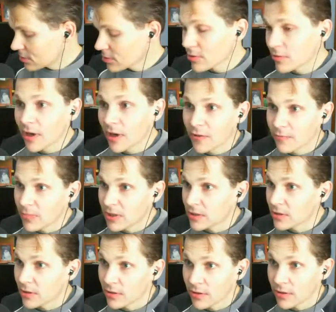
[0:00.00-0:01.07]
who has
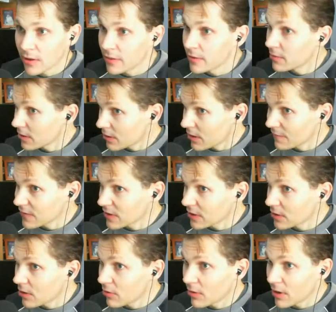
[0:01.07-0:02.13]
been on the Theory
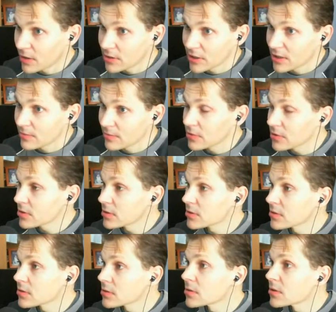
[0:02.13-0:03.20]
Crafting Roundtable,
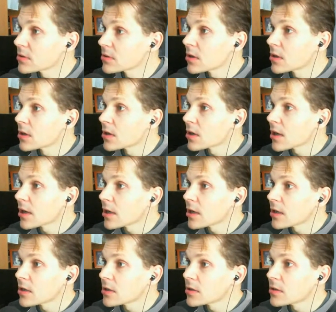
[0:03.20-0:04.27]

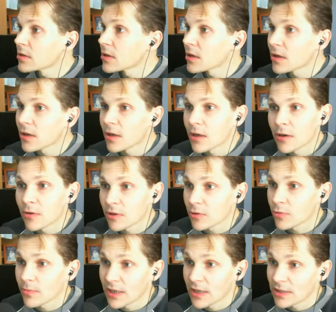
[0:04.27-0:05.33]
and our
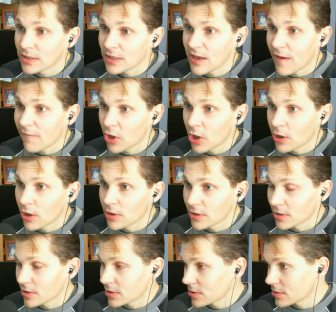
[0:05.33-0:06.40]
guildmate
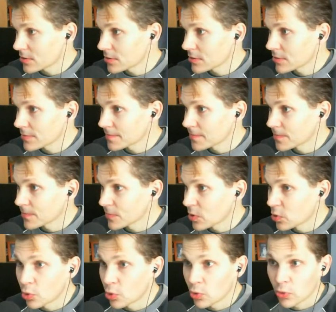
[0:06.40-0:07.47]
Ivalon,
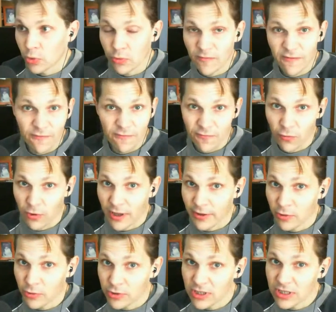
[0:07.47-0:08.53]
who, for
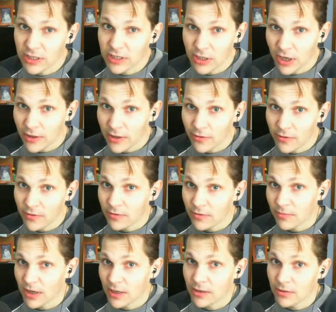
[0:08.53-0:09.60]
other Utini nights,
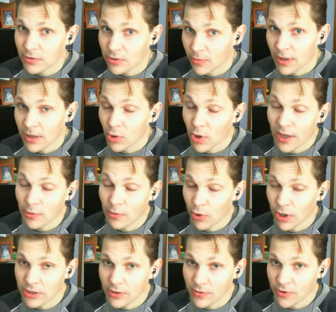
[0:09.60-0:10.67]
and
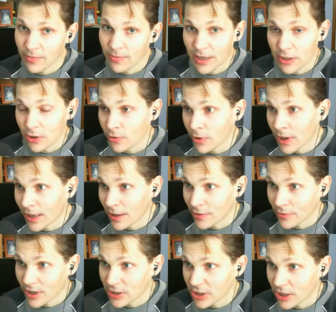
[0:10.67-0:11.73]
rages, you may know
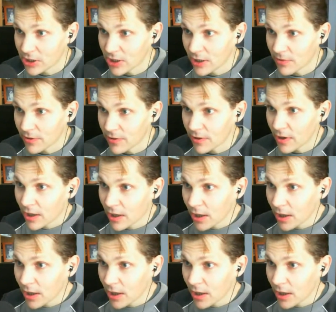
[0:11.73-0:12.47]
as HK Chubbs.